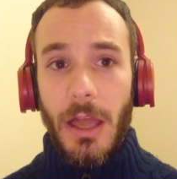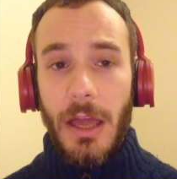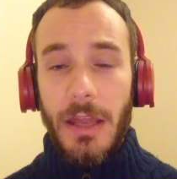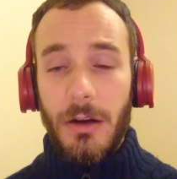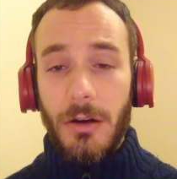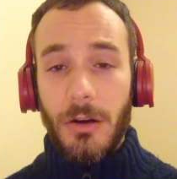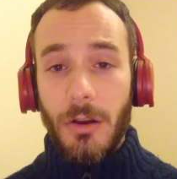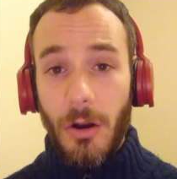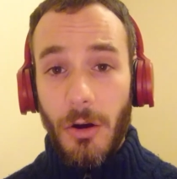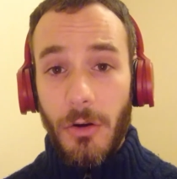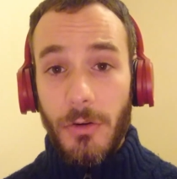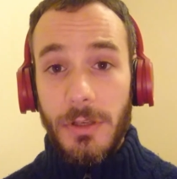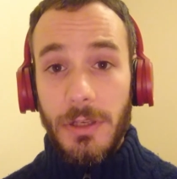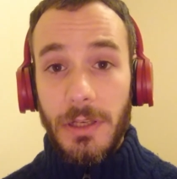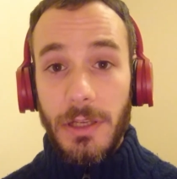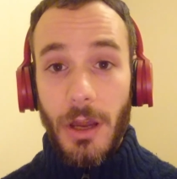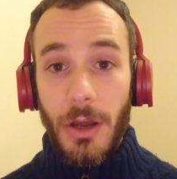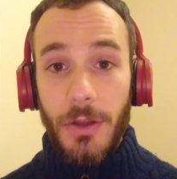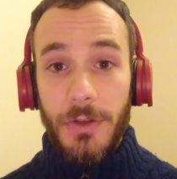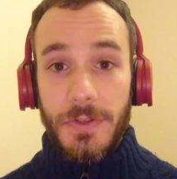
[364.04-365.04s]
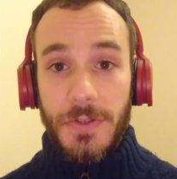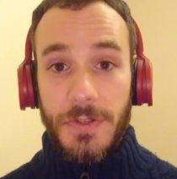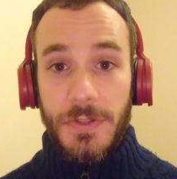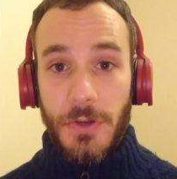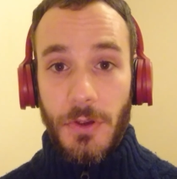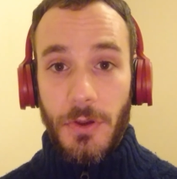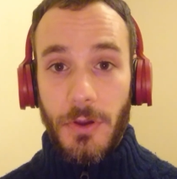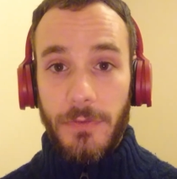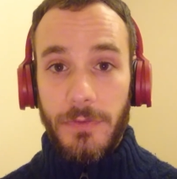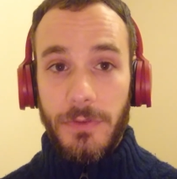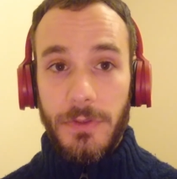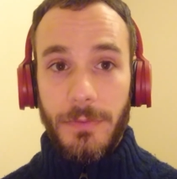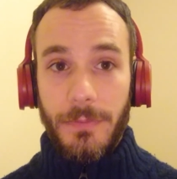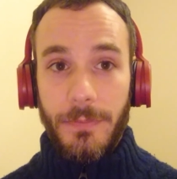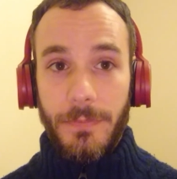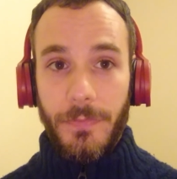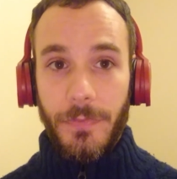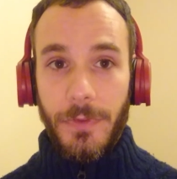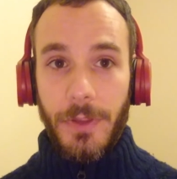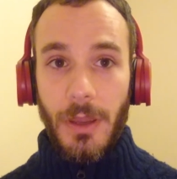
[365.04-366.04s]
and are currently underserved.
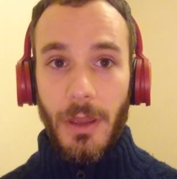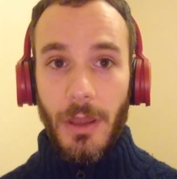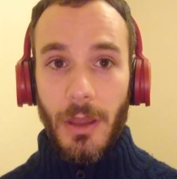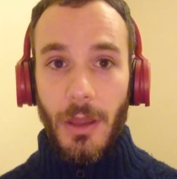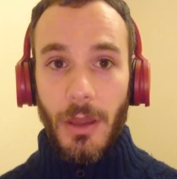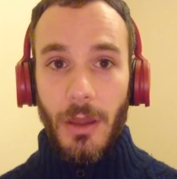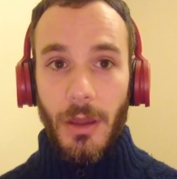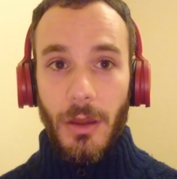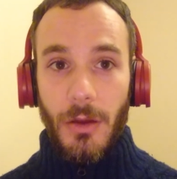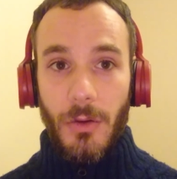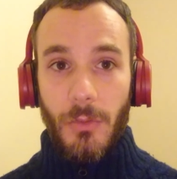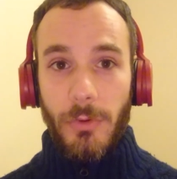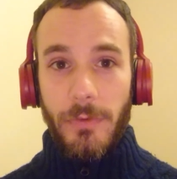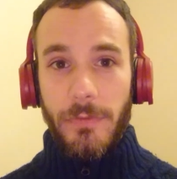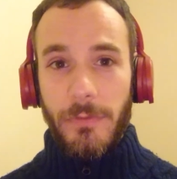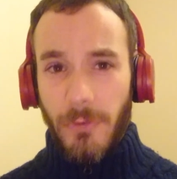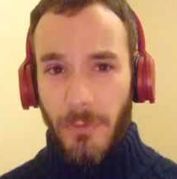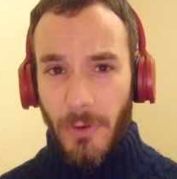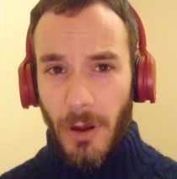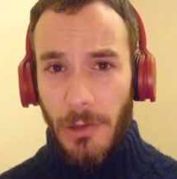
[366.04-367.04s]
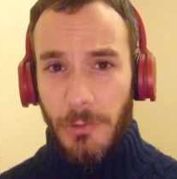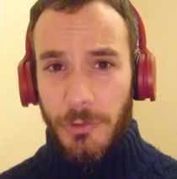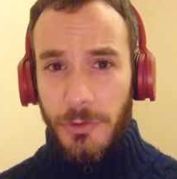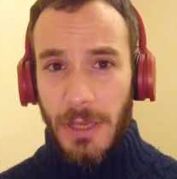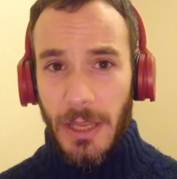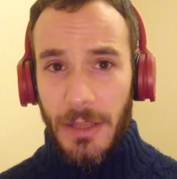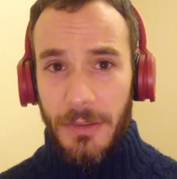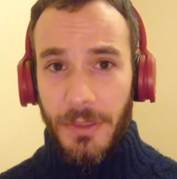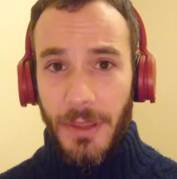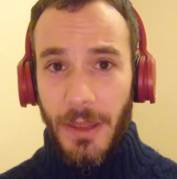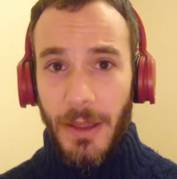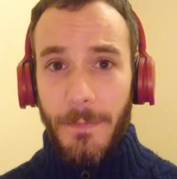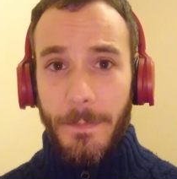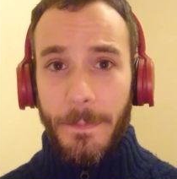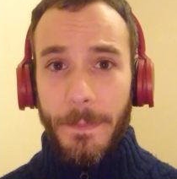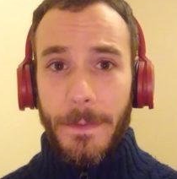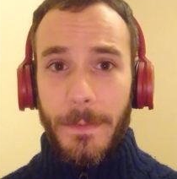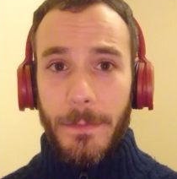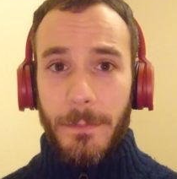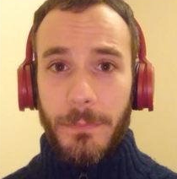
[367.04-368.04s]
We've got to get there,
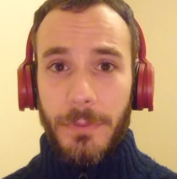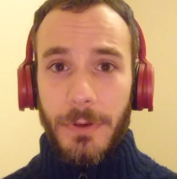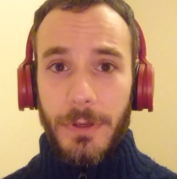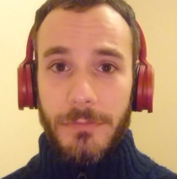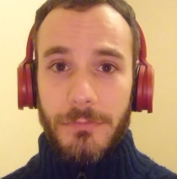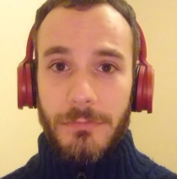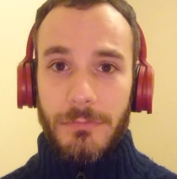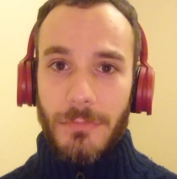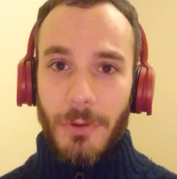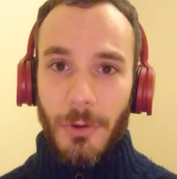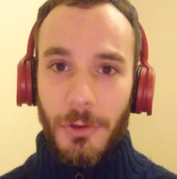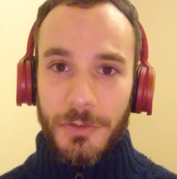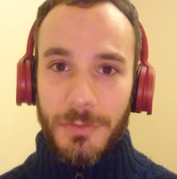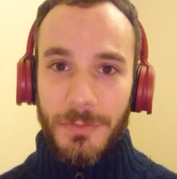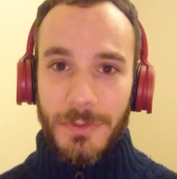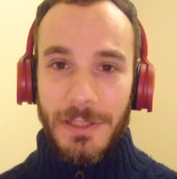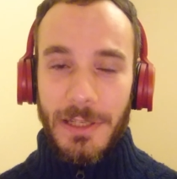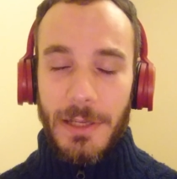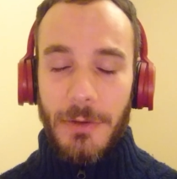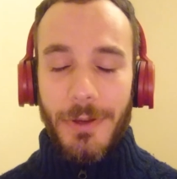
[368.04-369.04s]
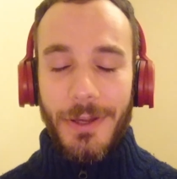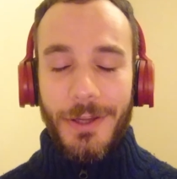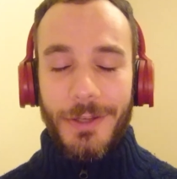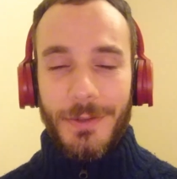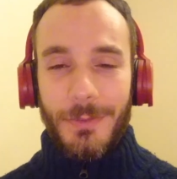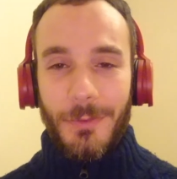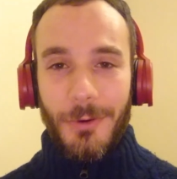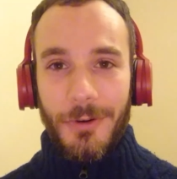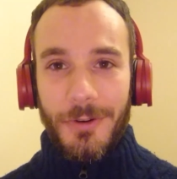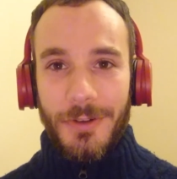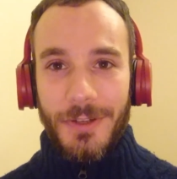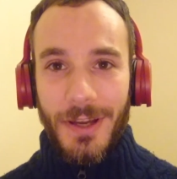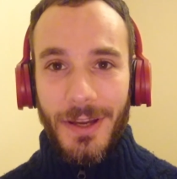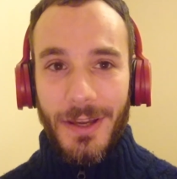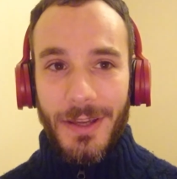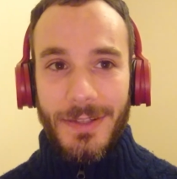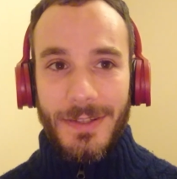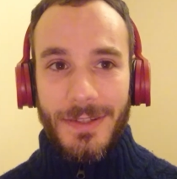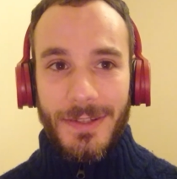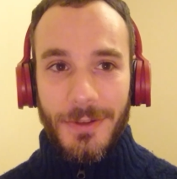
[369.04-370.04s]
but ultimately we can
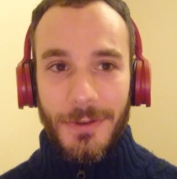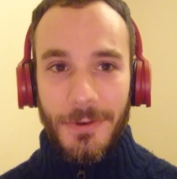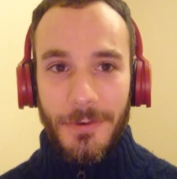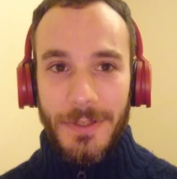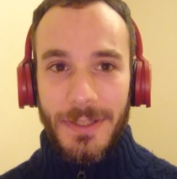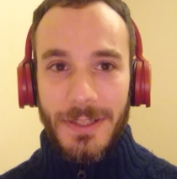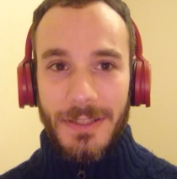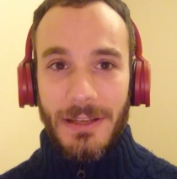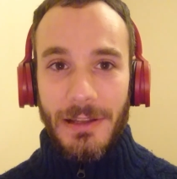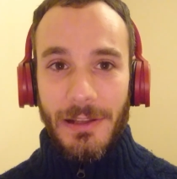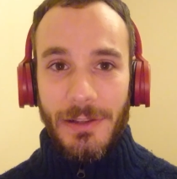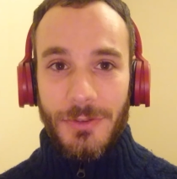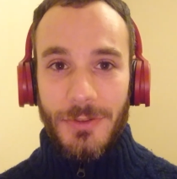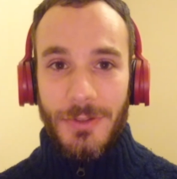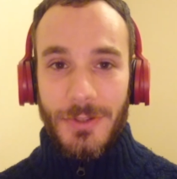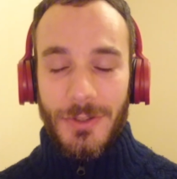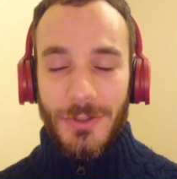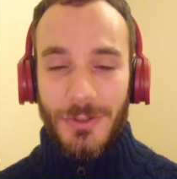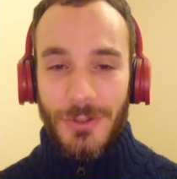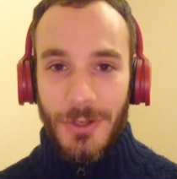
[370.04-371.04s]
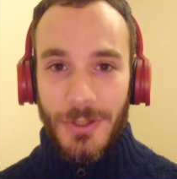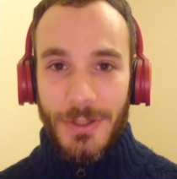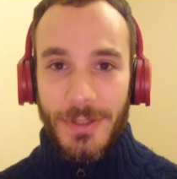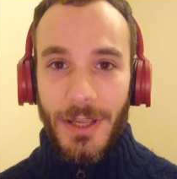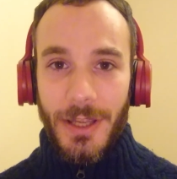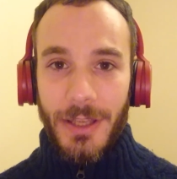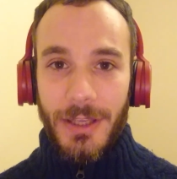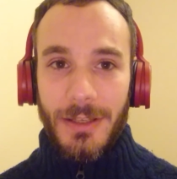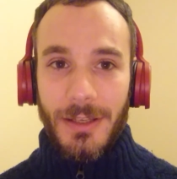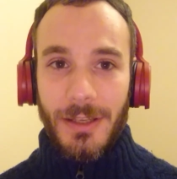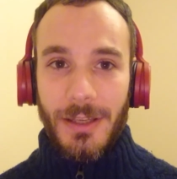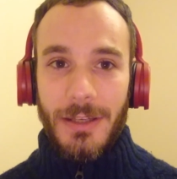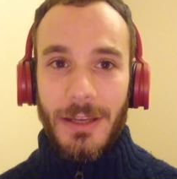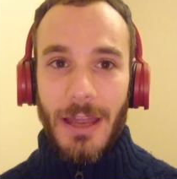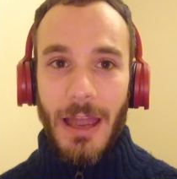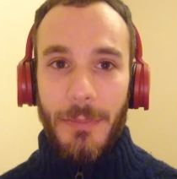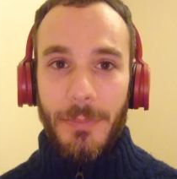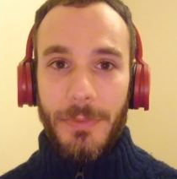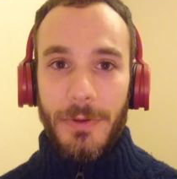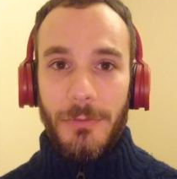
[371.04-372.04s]
democratize security intelligence just like it
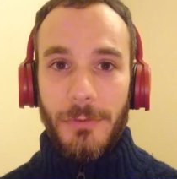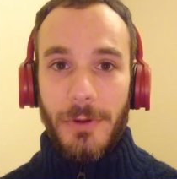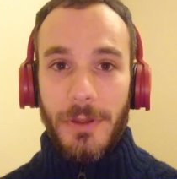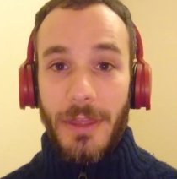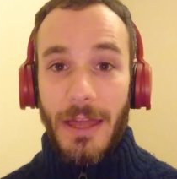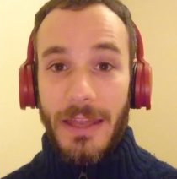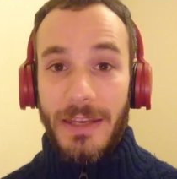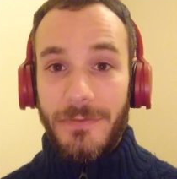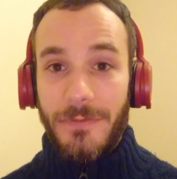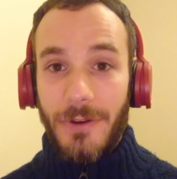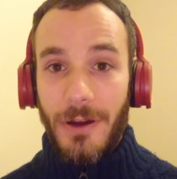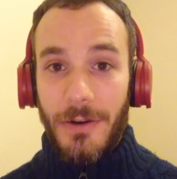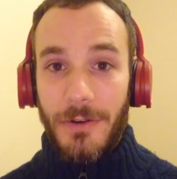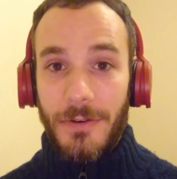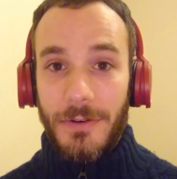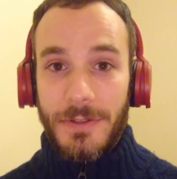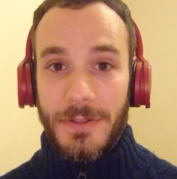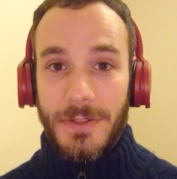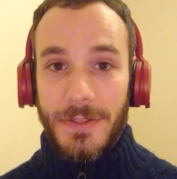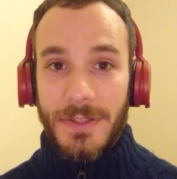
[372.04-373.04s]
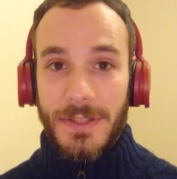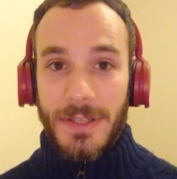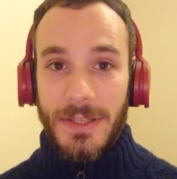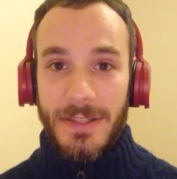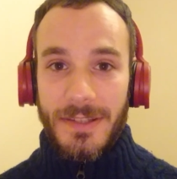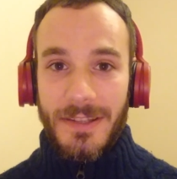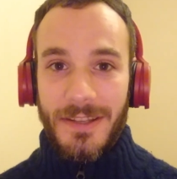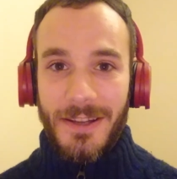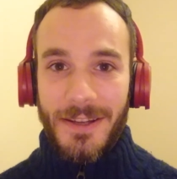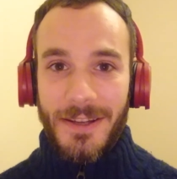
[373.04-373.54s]
happened with antivirus since the